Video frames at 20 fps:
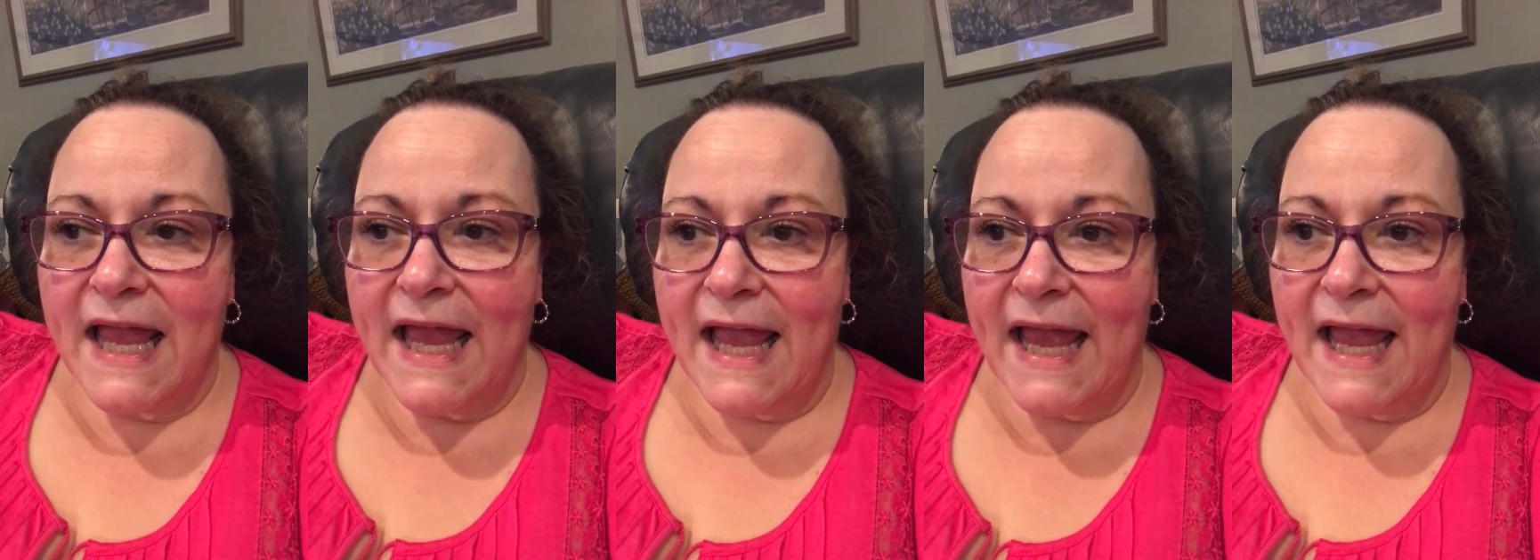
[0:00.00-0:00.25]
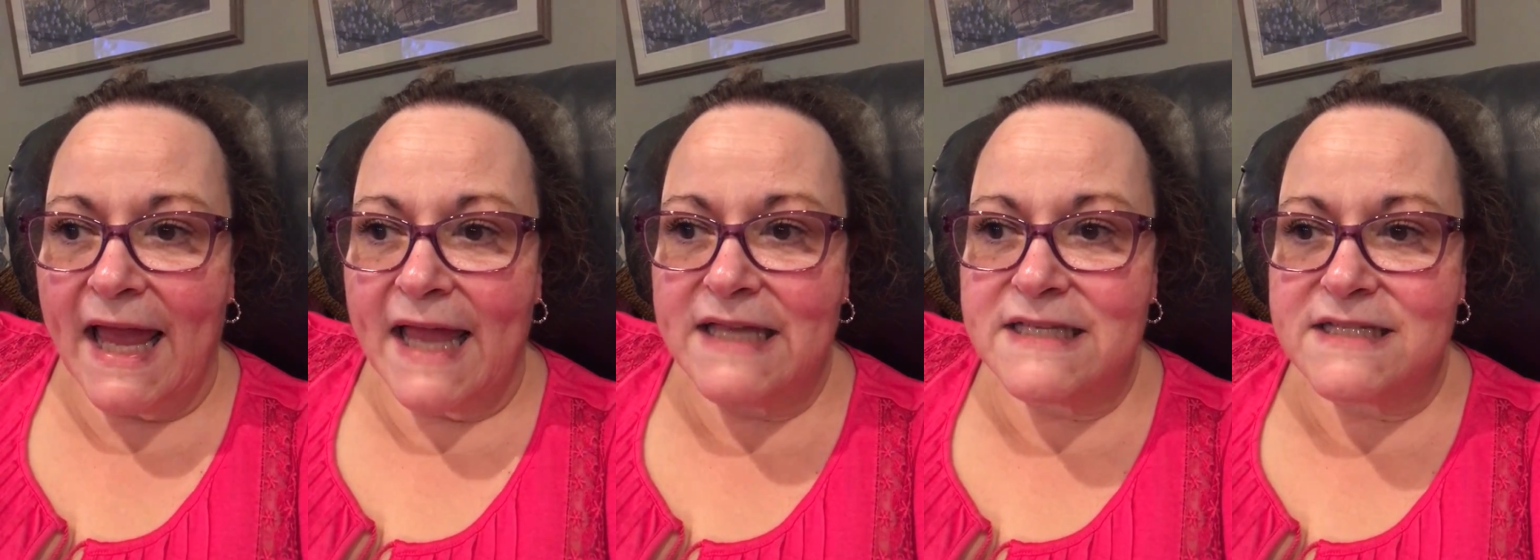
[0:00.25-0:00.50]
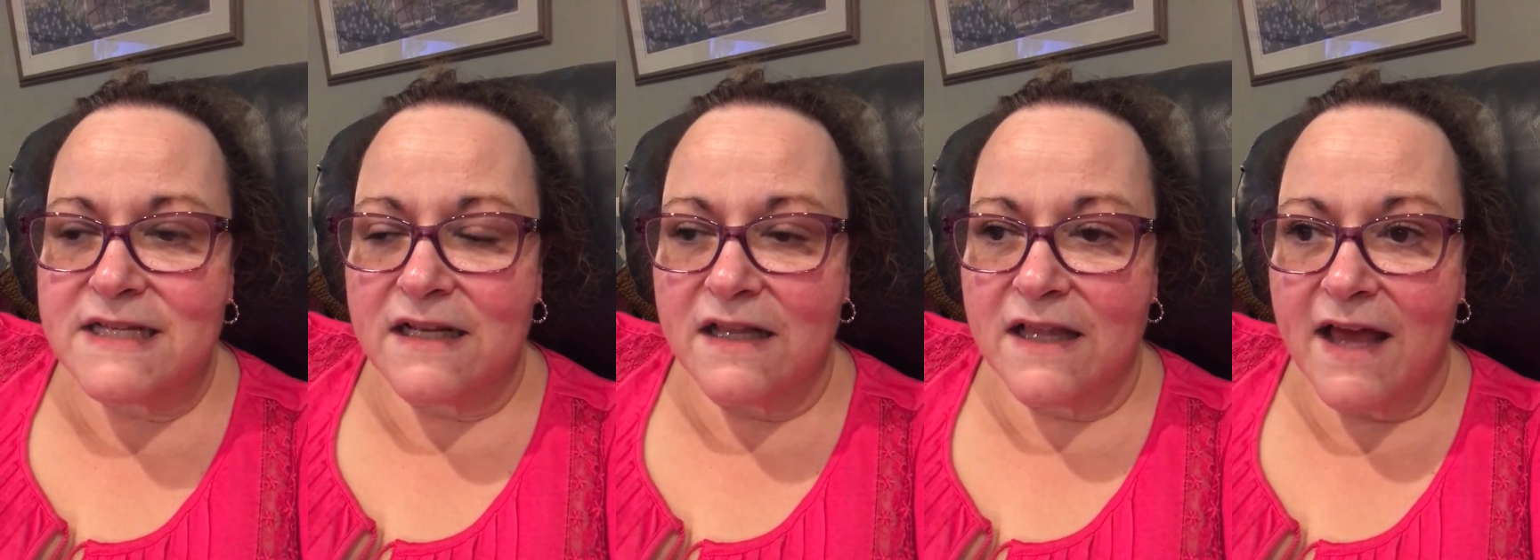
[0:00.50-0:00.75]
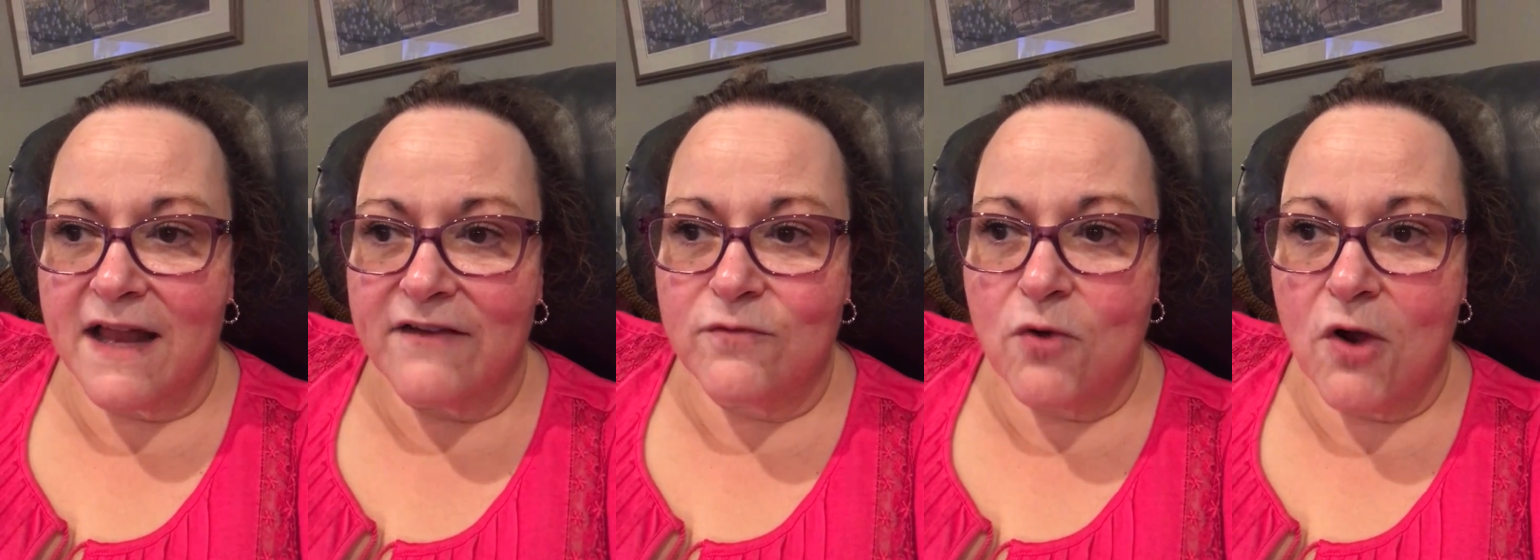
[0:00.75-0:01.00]
and did a
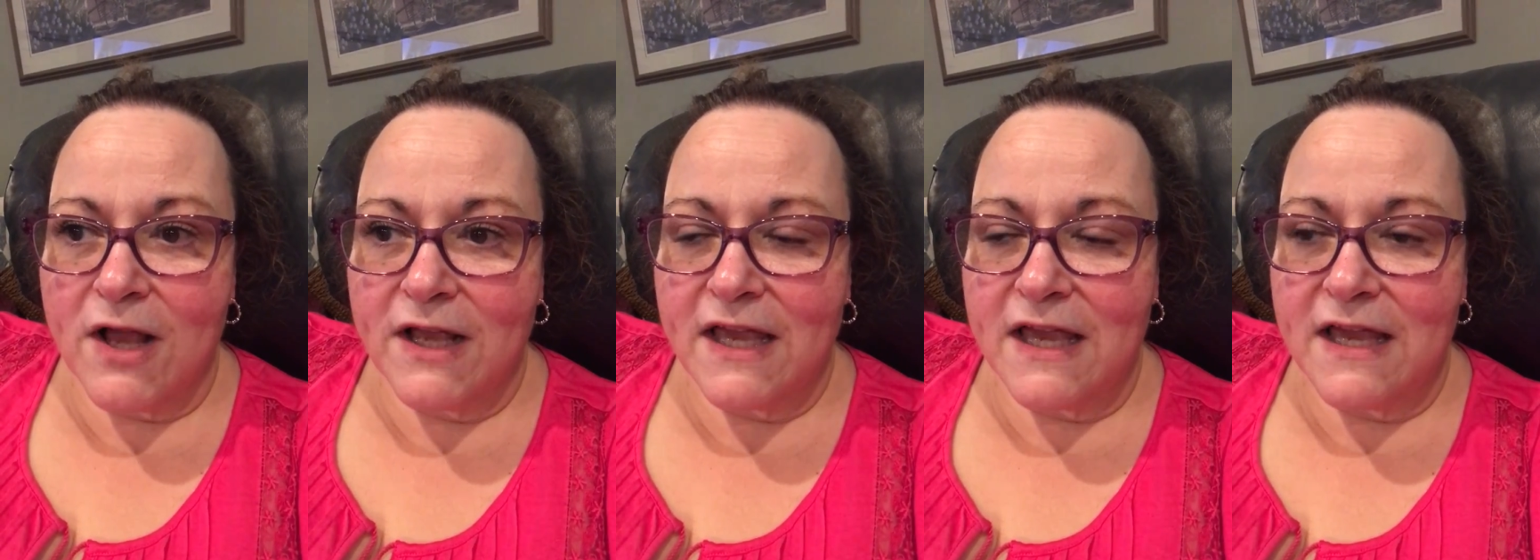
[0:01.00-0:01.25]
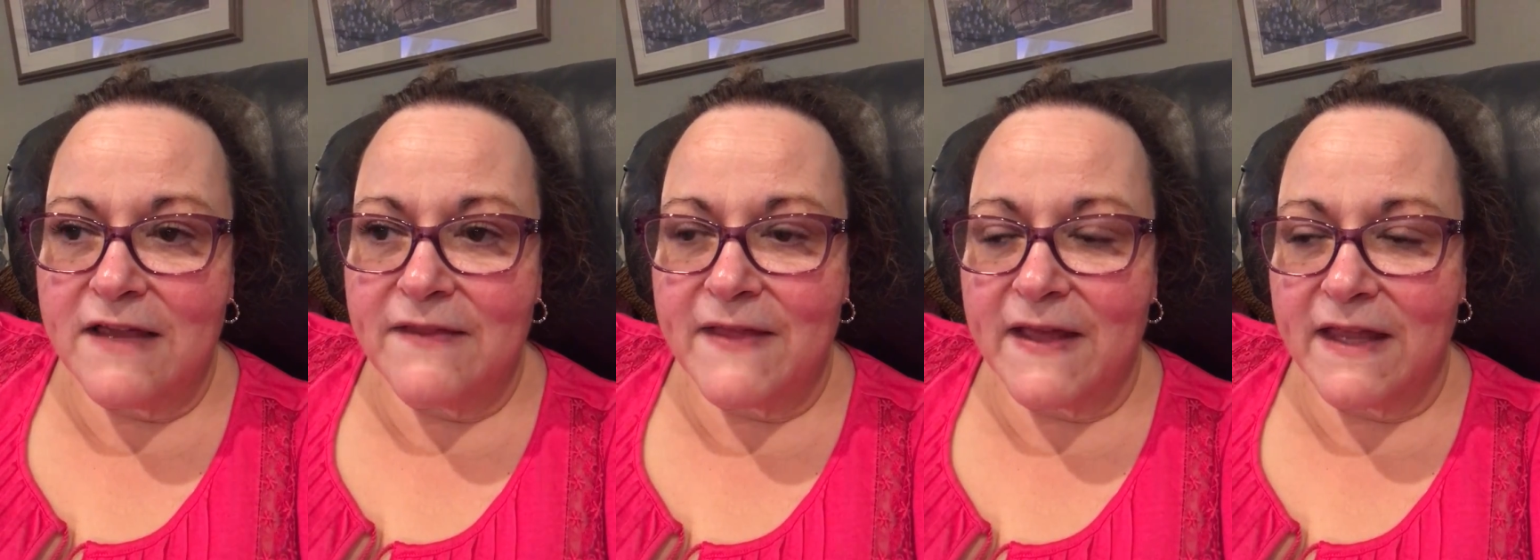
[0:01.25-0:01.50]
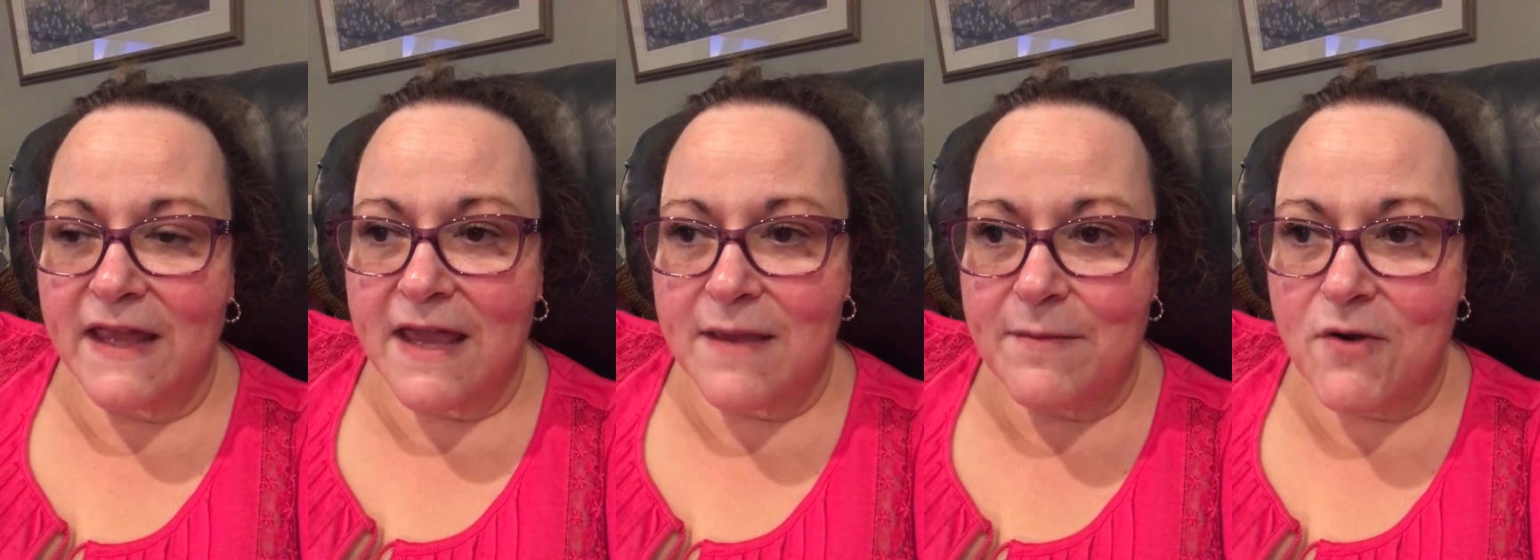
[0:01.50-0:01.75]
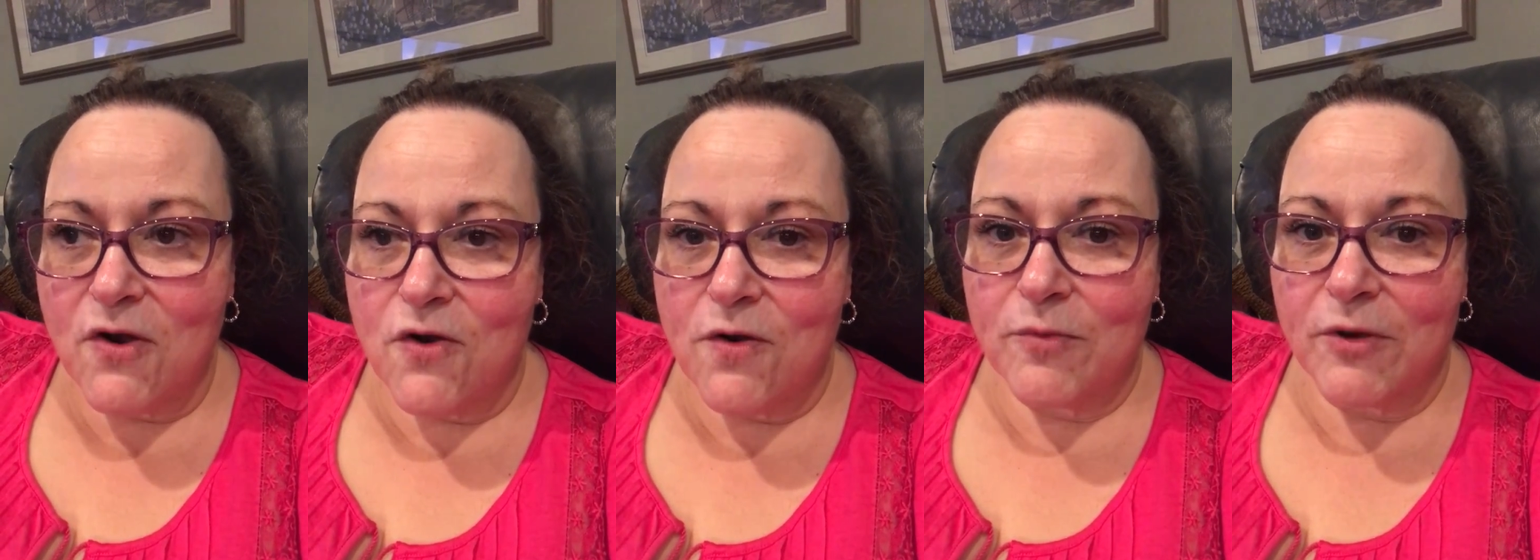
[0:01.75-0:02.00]
lot of walking, and then
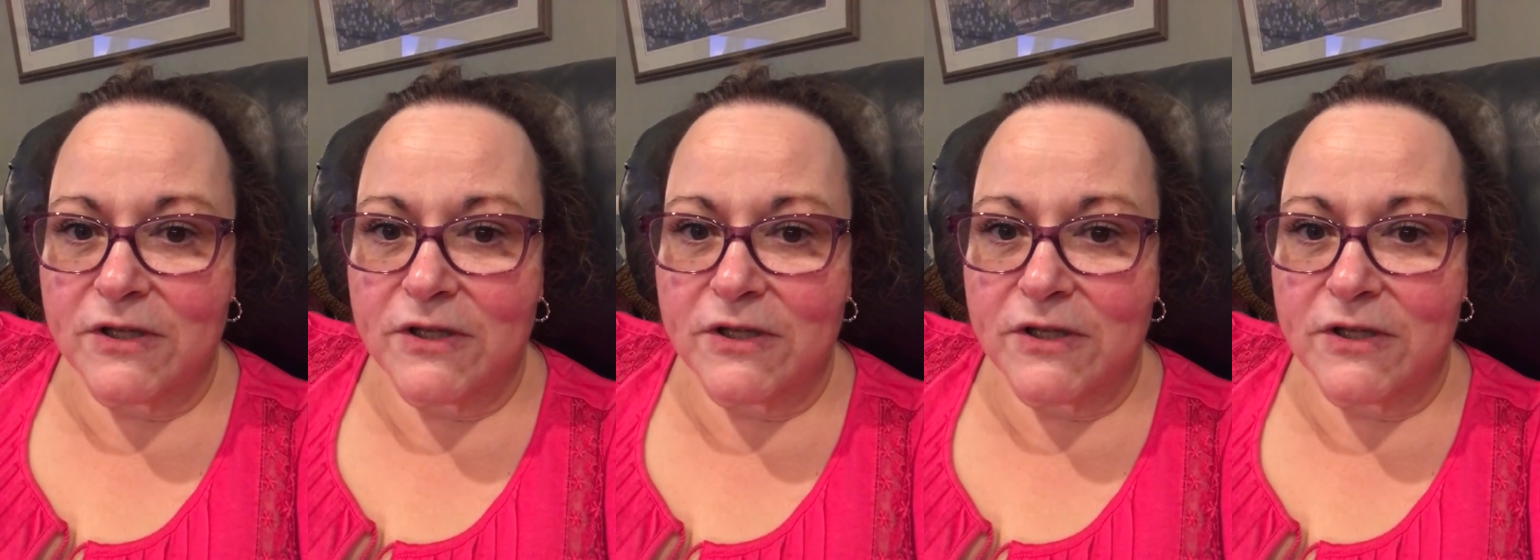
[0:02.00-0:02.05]
came home,